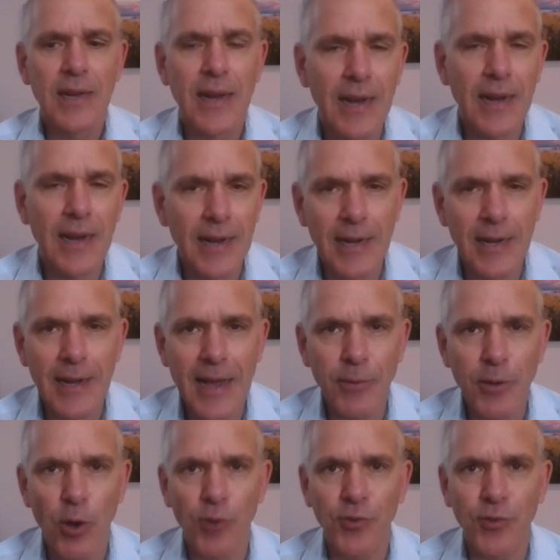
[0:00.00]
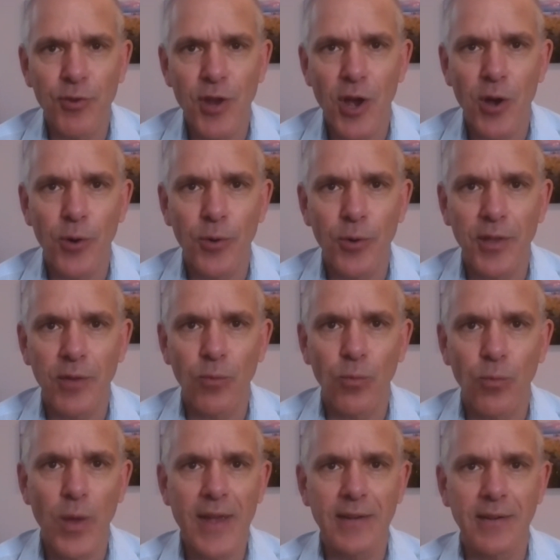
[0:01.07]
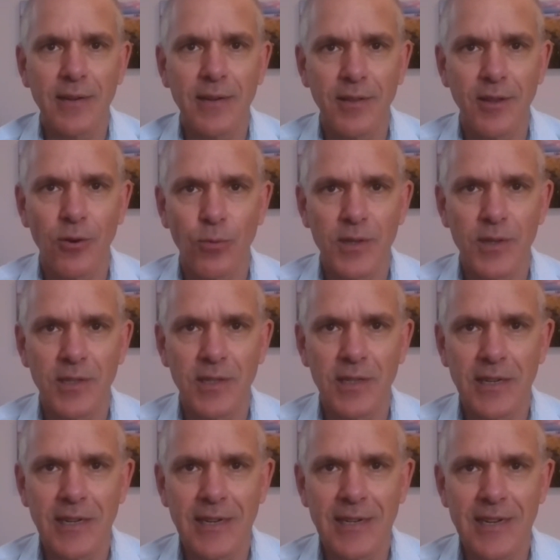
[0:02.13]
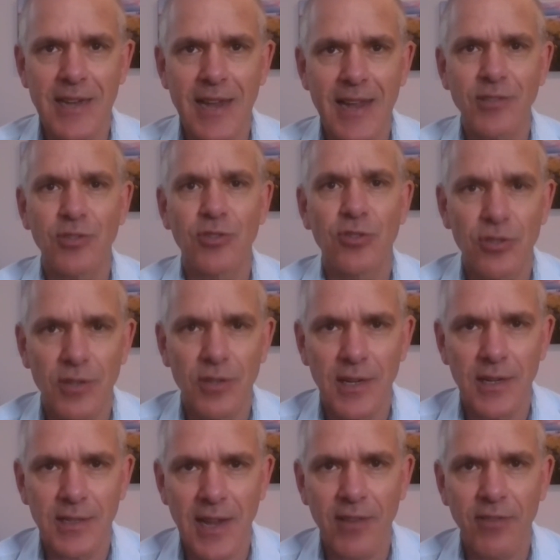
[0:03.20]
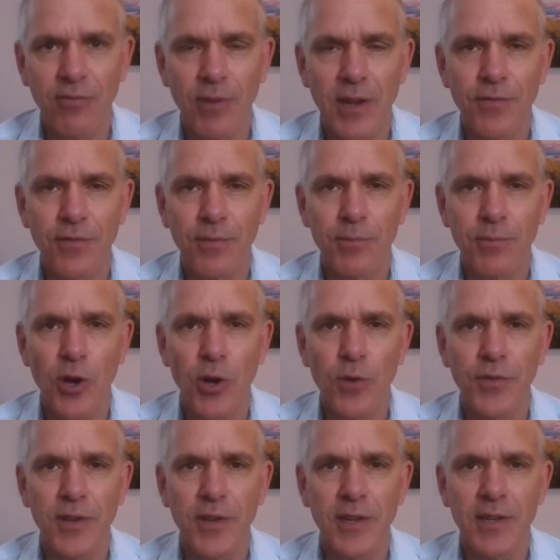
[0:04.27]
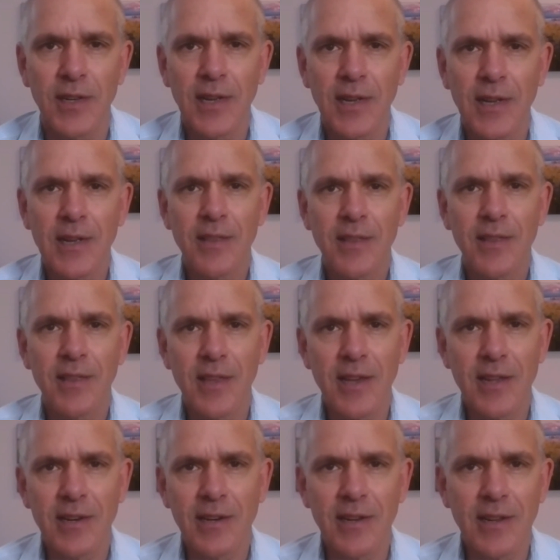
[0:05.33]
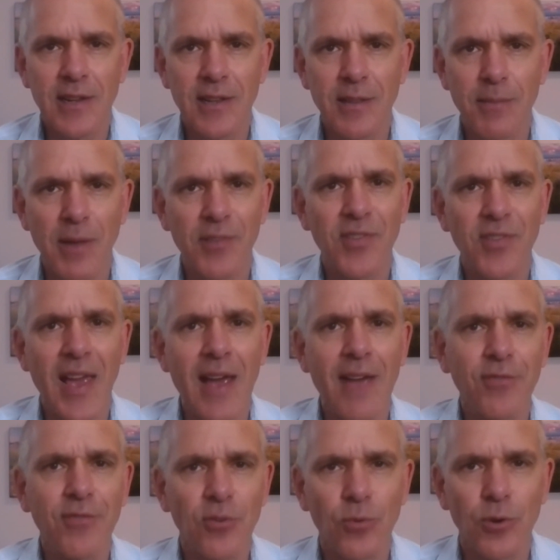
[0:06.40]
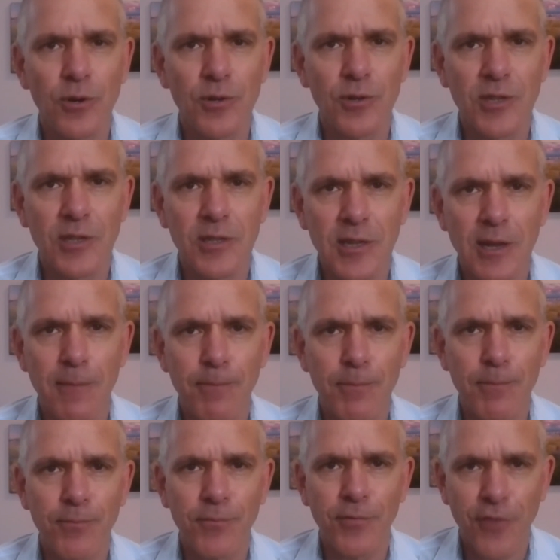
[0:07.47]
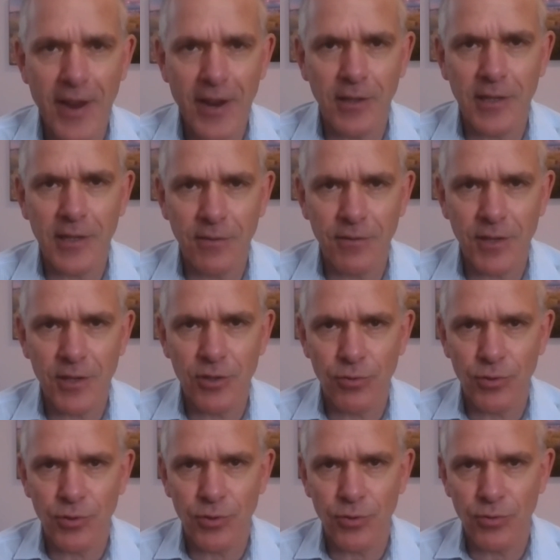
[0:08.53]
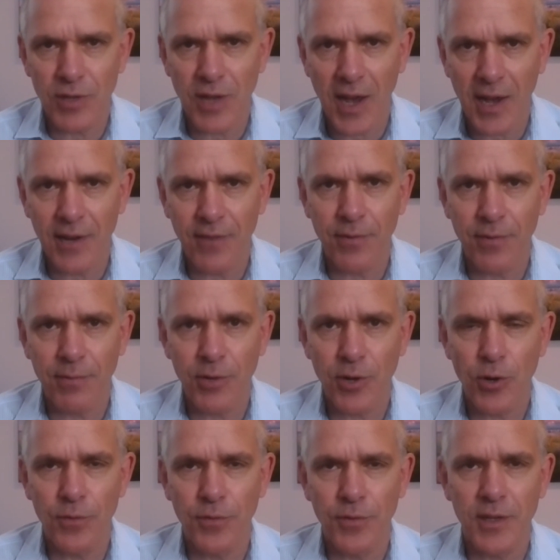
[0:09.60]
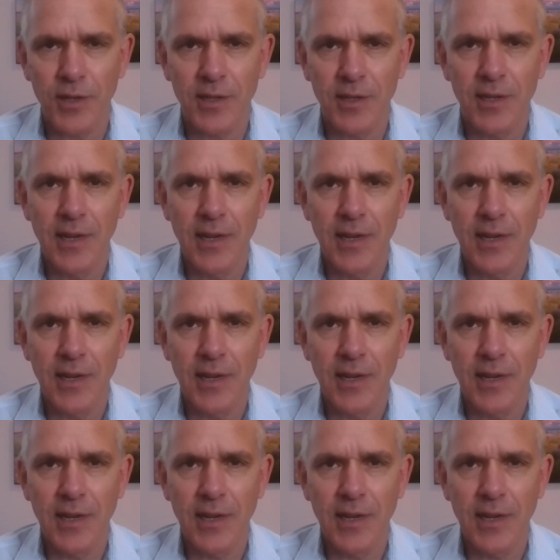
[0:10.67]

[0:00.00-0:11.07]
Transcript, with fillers: And we also know that when there was an intense death rate from COVID, then in the months afterwards, some frail individuals who died from COVID